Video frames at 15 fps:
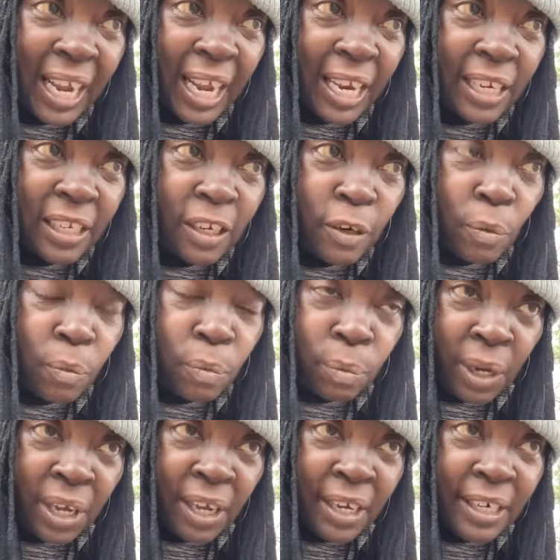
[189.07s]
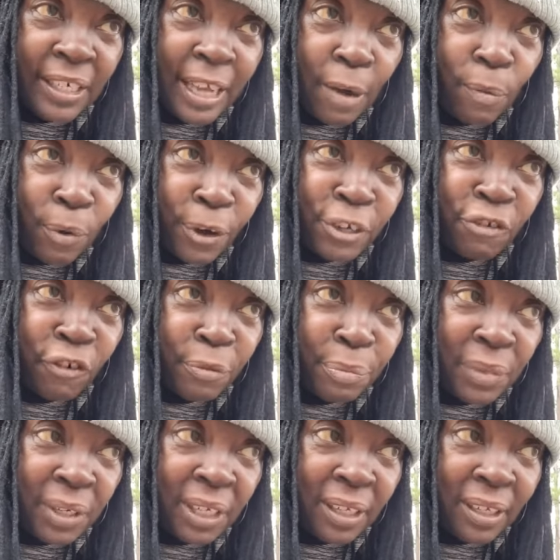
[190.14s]
And the one that works for
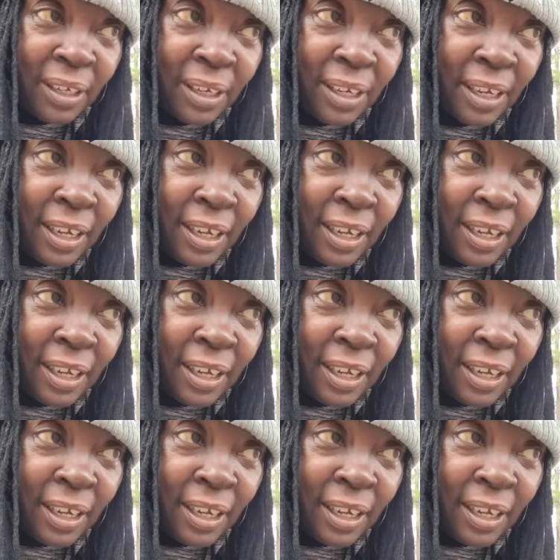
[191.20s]
me,